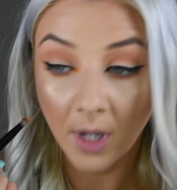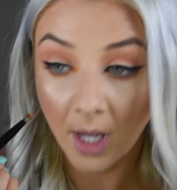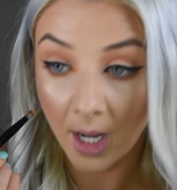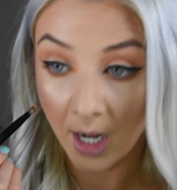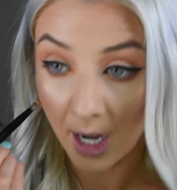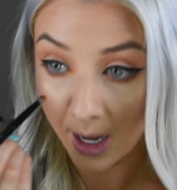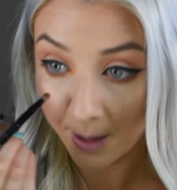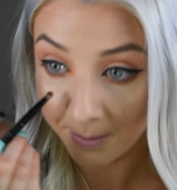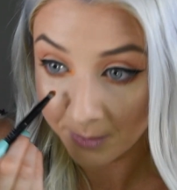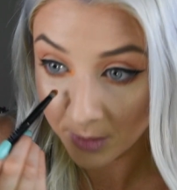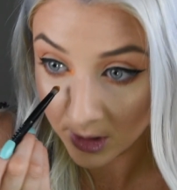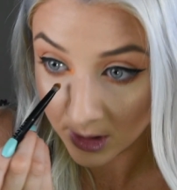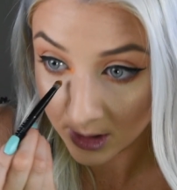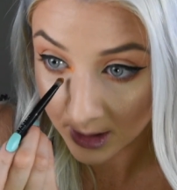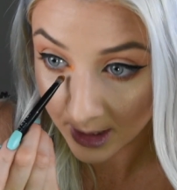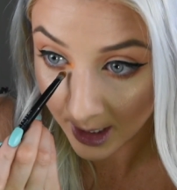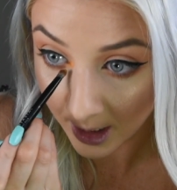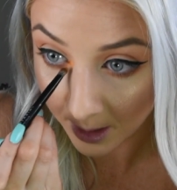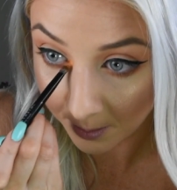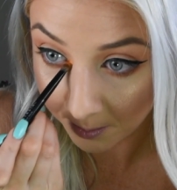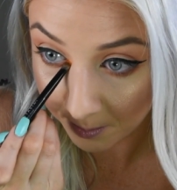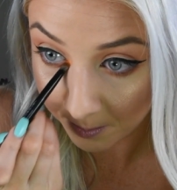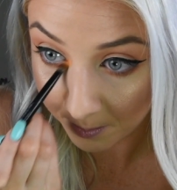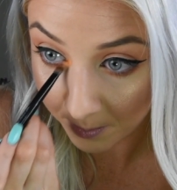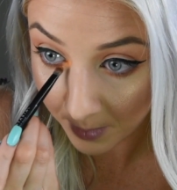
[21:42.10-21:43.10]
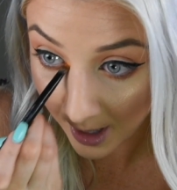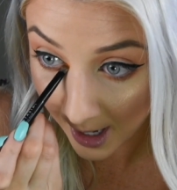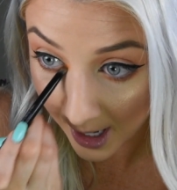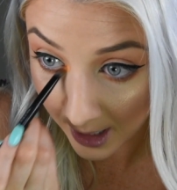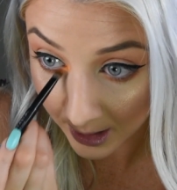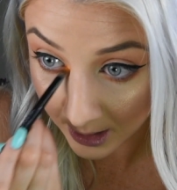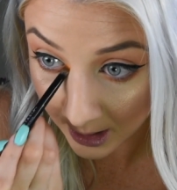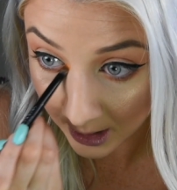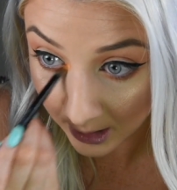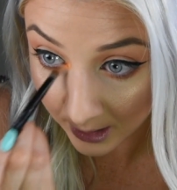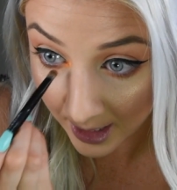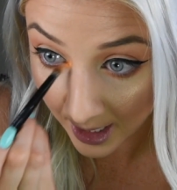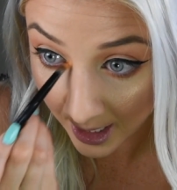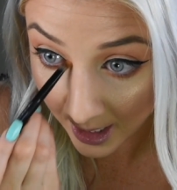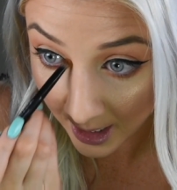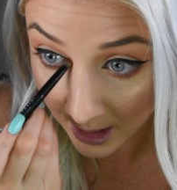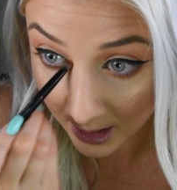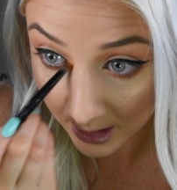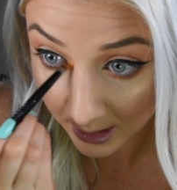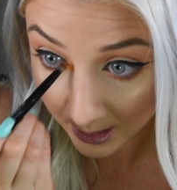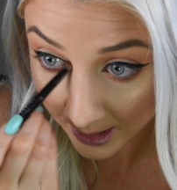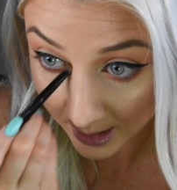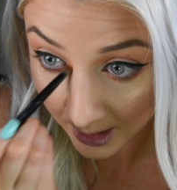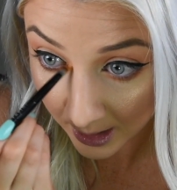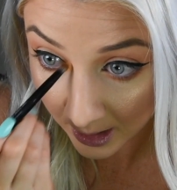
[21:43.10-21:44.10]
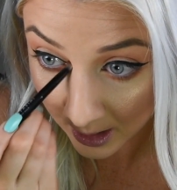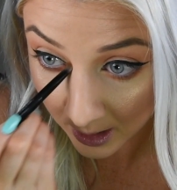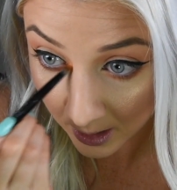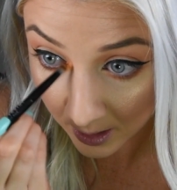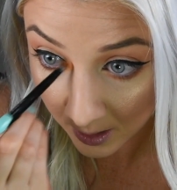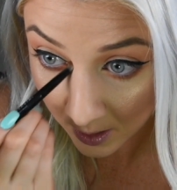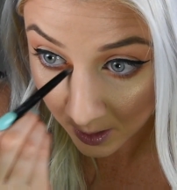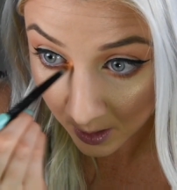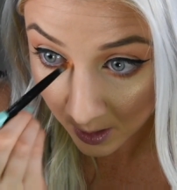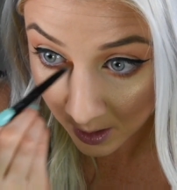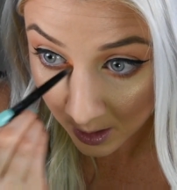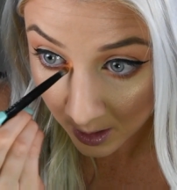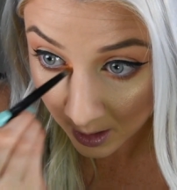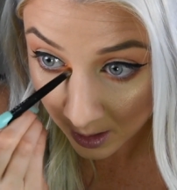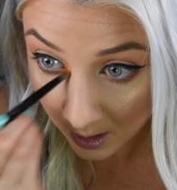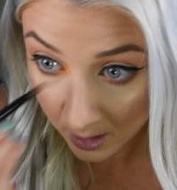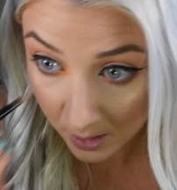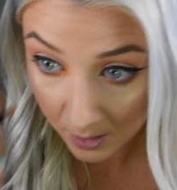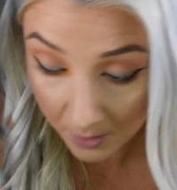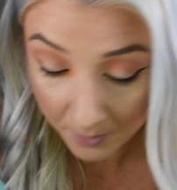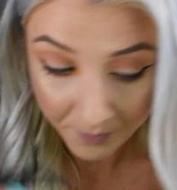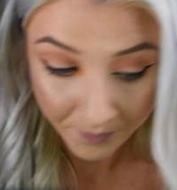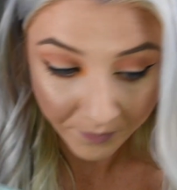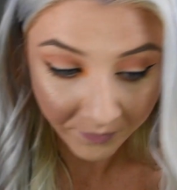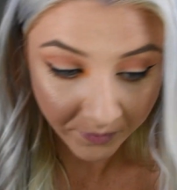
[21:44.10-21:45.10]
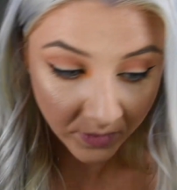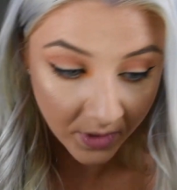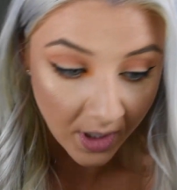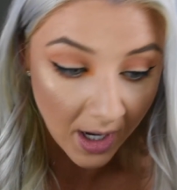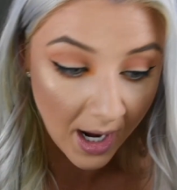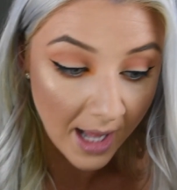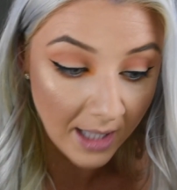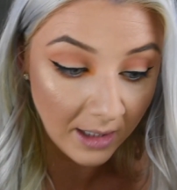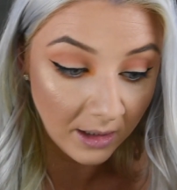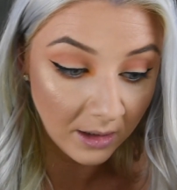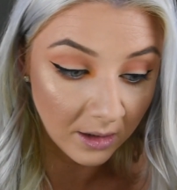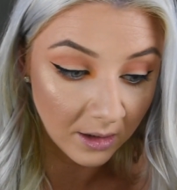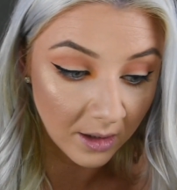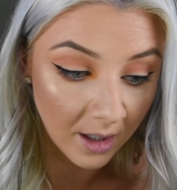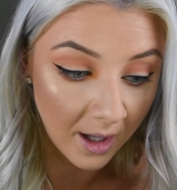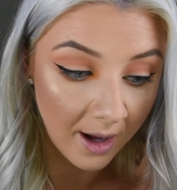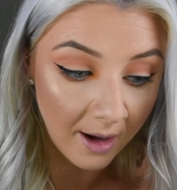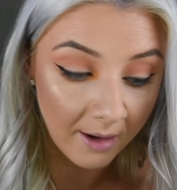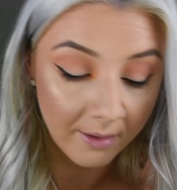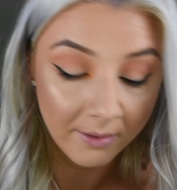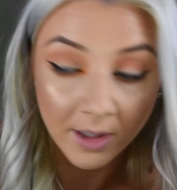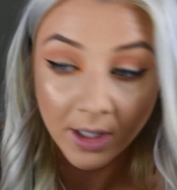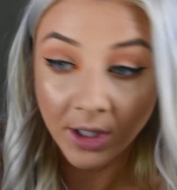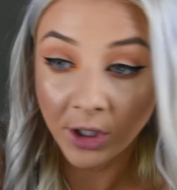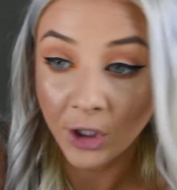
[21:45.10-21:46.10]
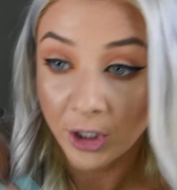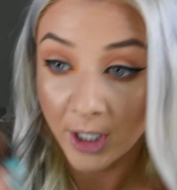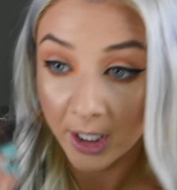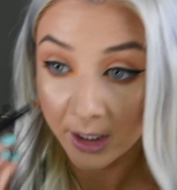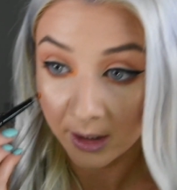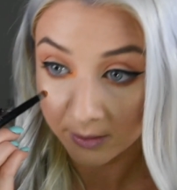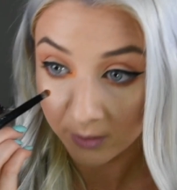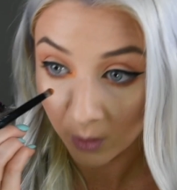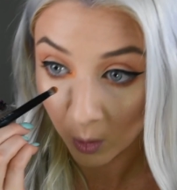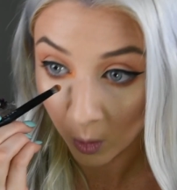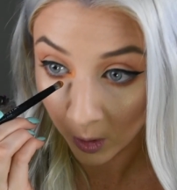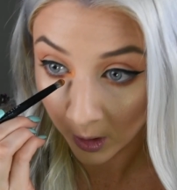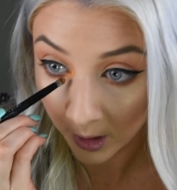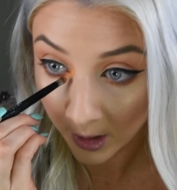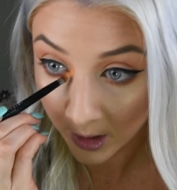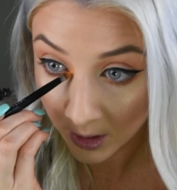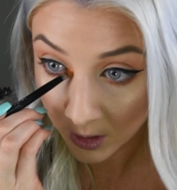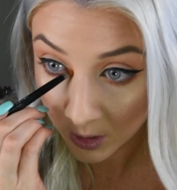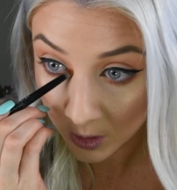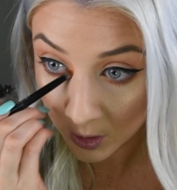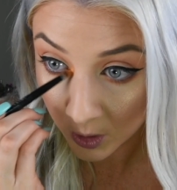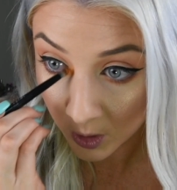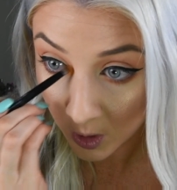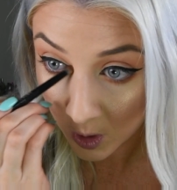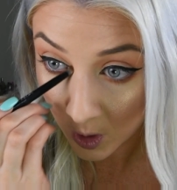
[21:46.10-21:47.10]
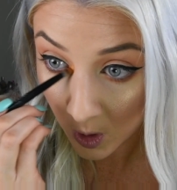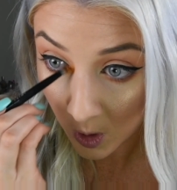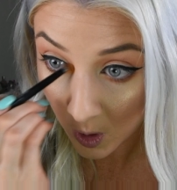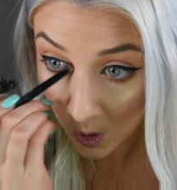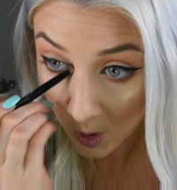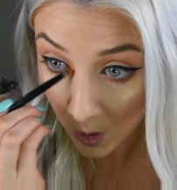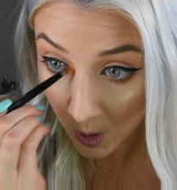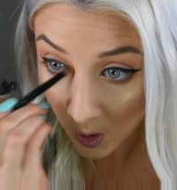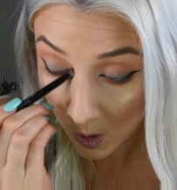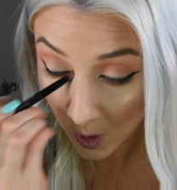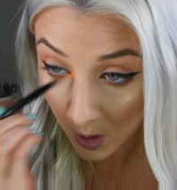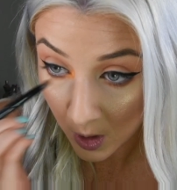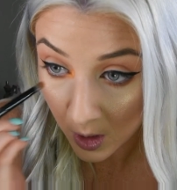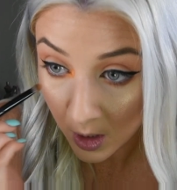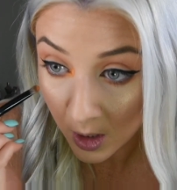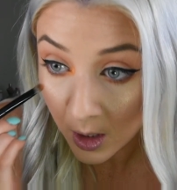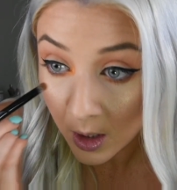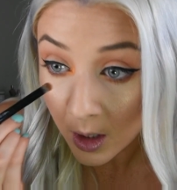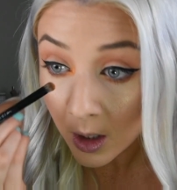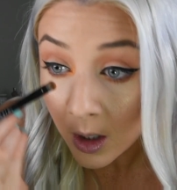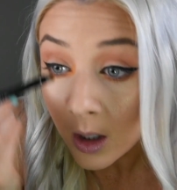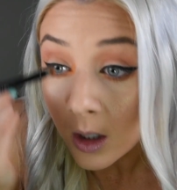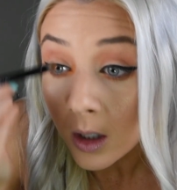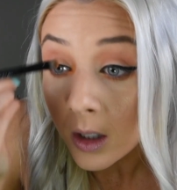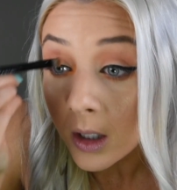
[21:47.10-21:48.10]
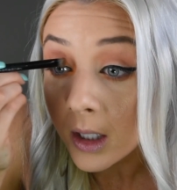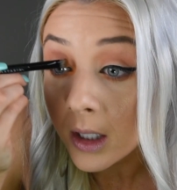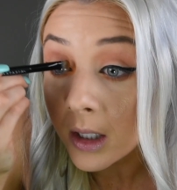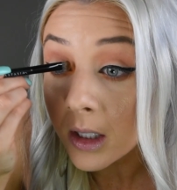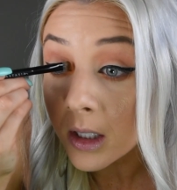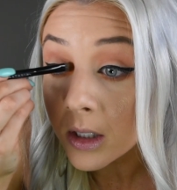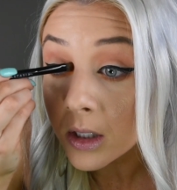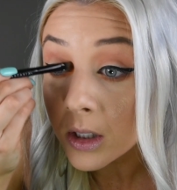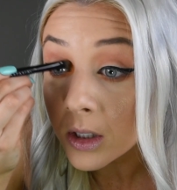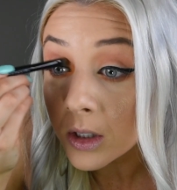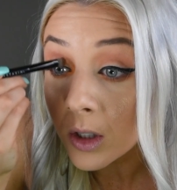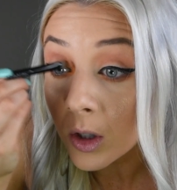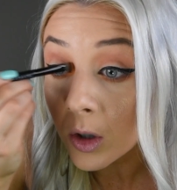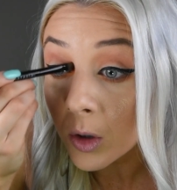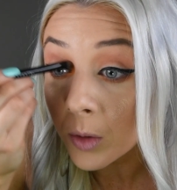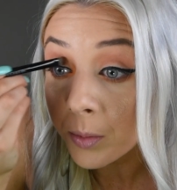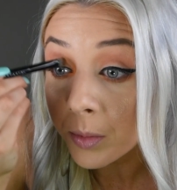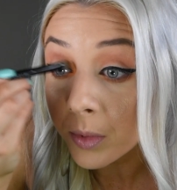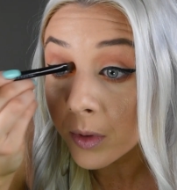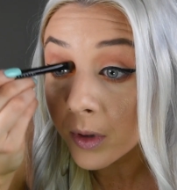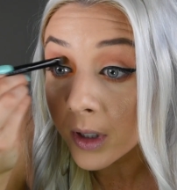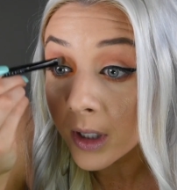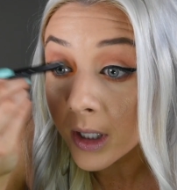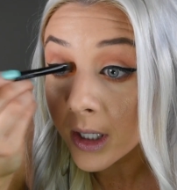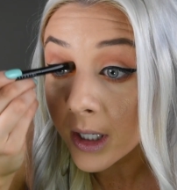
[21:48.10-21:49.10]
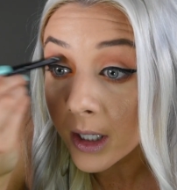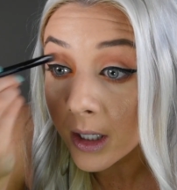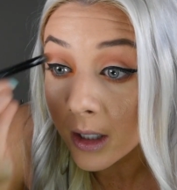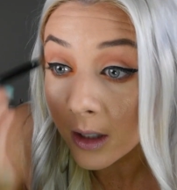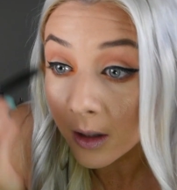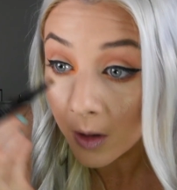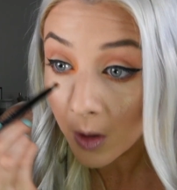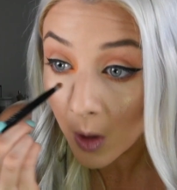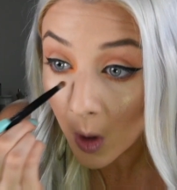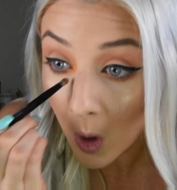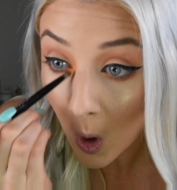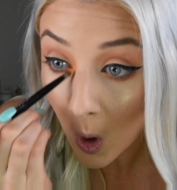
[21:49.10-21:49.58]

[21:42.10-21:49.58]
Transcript: and I'm just like packing that in there. I love this shade of orange. It is so pretty.